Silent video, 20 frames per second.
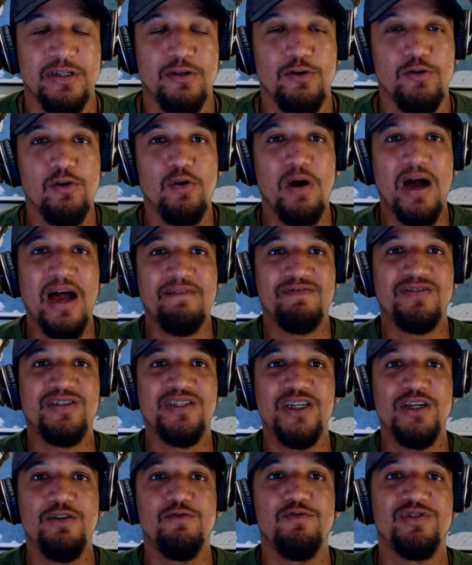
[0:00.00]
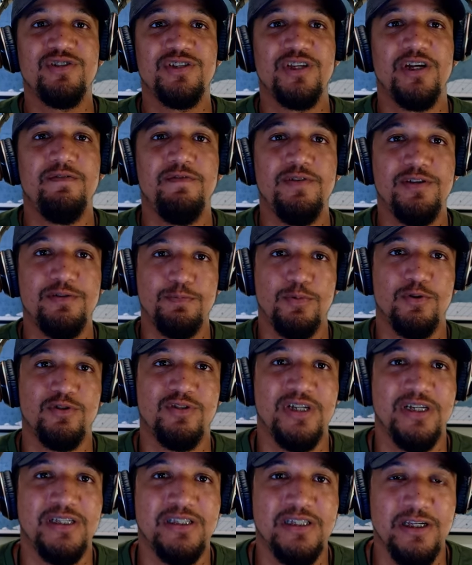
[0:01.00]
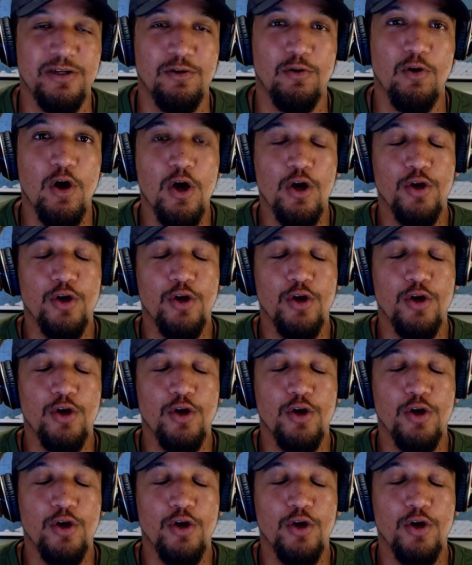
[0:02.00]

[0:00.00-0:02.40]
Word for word: you don't have secret service protecting you